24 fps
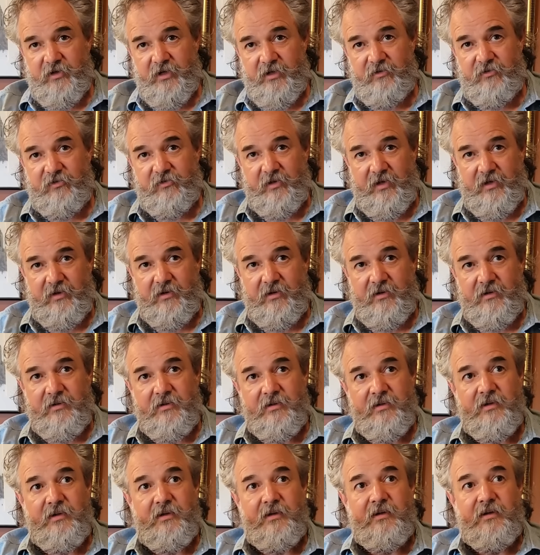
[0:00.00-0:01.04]
on center,
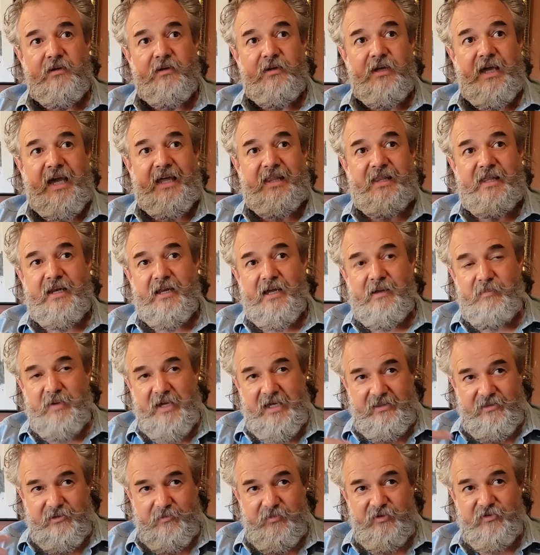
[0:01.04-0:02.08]
and then I
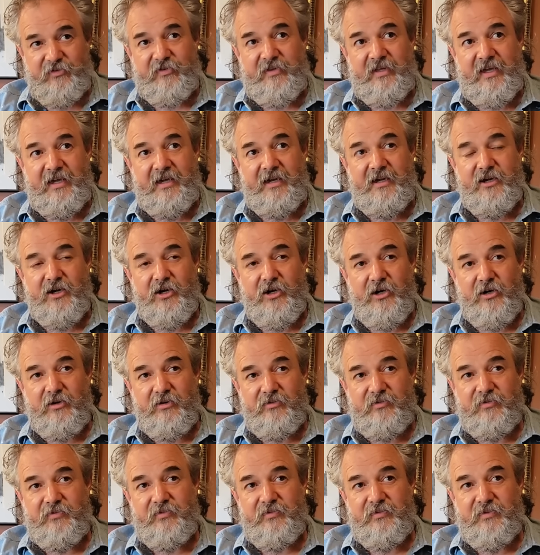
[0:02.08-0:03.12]
made the mistake
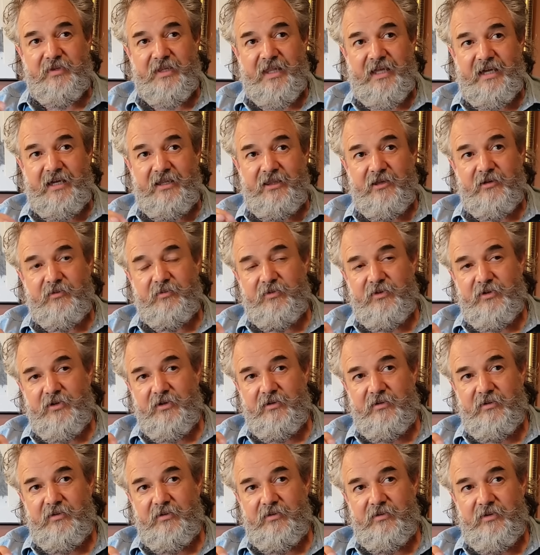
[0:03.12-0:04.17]
of laying the,
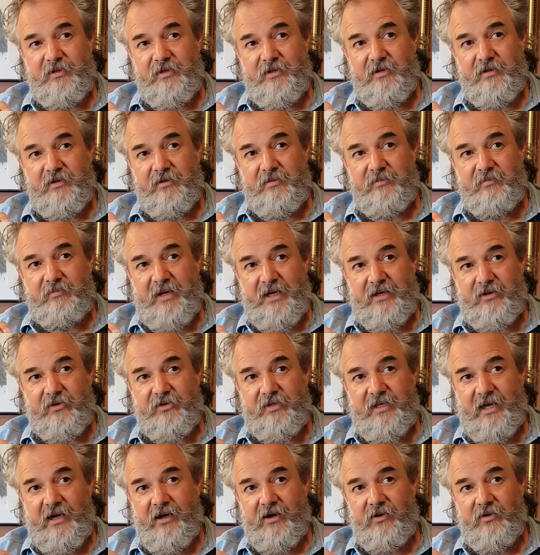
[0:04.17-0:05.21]
the, the metal
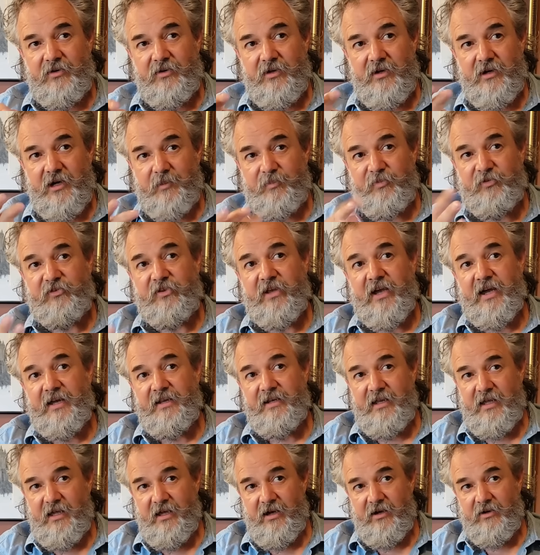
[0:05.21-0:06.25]
down upside
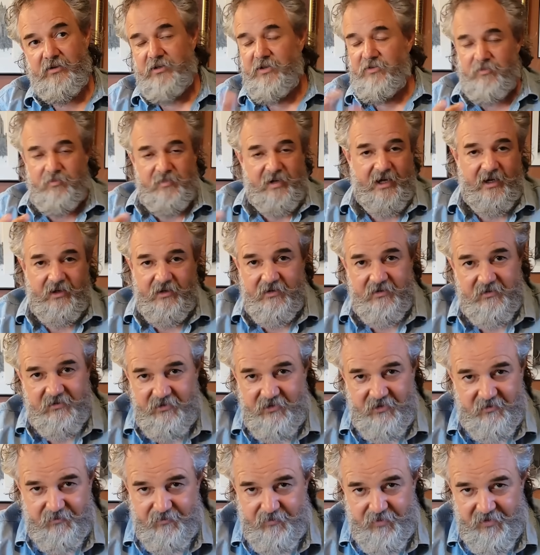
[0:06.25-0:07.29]
down. Doesn't matter. You
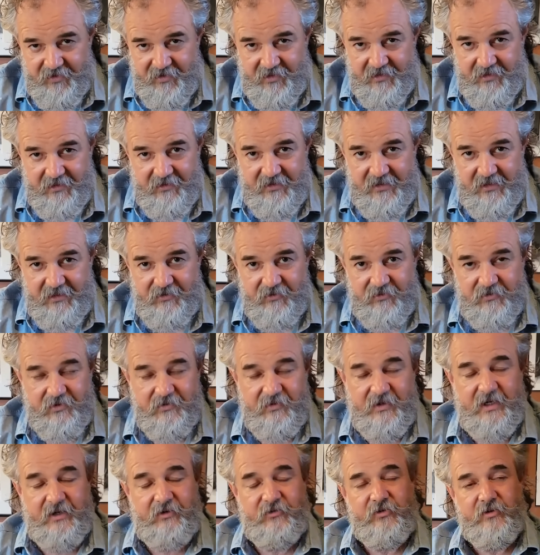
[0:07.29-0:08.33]
can put it in either
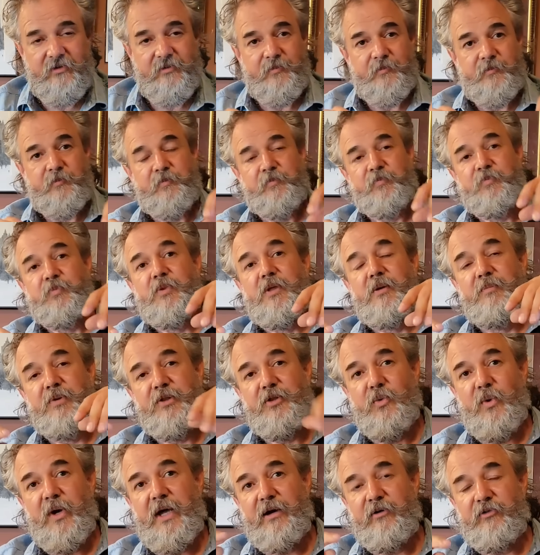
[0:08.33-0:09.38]
direction. But
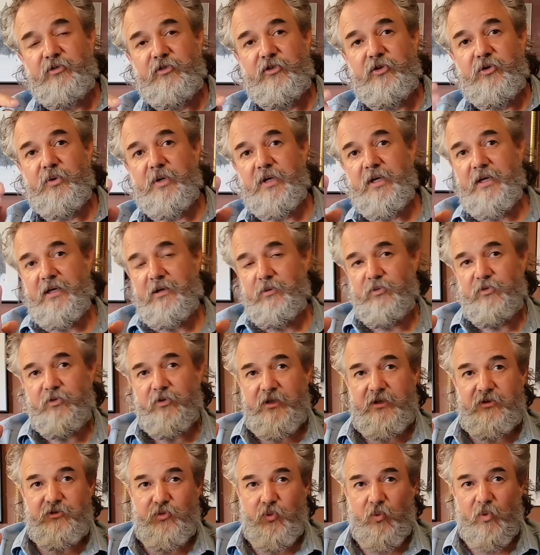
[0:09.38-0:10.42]
the way I was doing it, it was
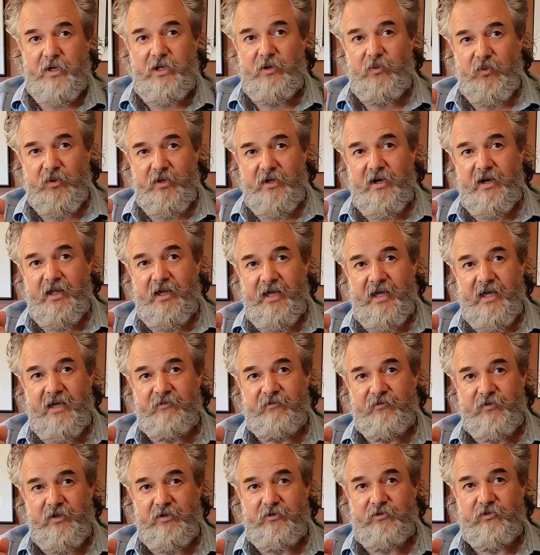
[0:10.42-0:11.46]
only 21 and a
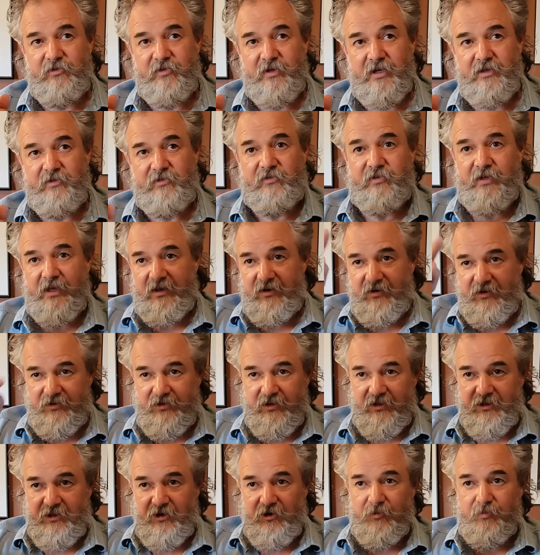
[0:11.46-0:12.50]
half inches on center at
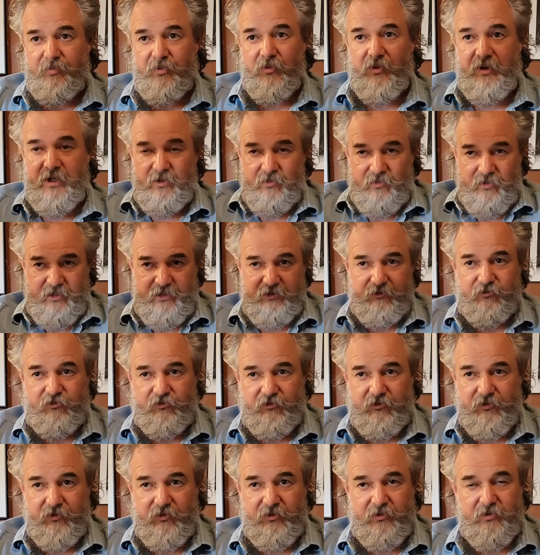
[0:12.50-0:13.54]
the low point where you'd
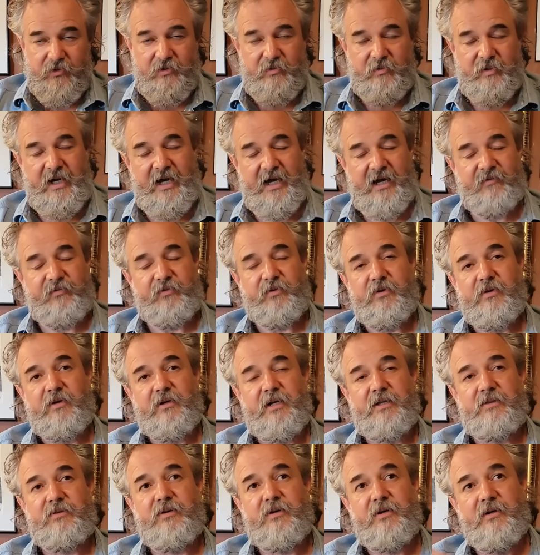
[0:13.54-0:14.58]
screw to a rafter. And
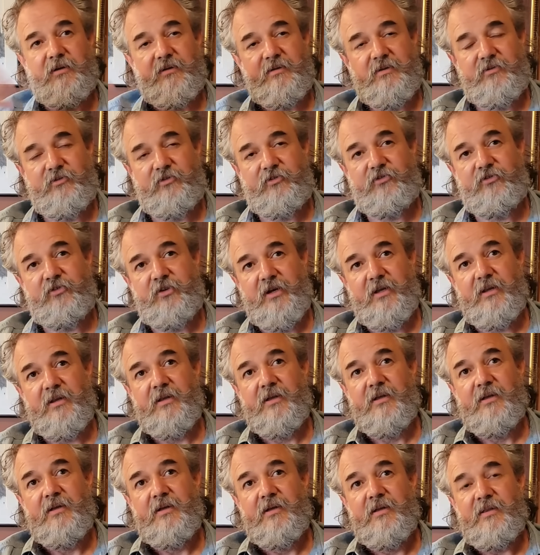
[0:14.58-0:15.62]
I thought, shit,
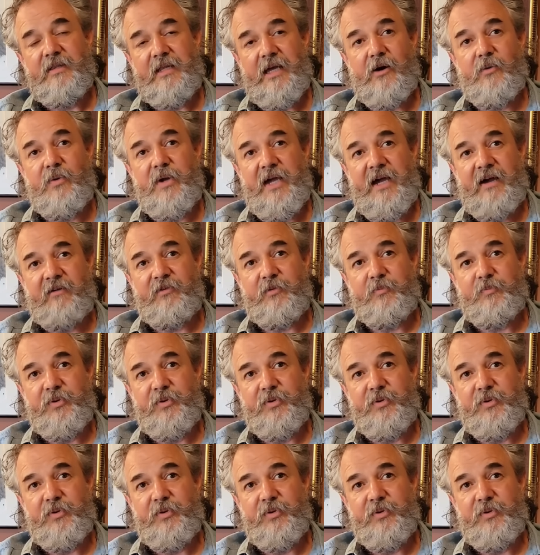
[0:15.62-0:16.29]
now we have to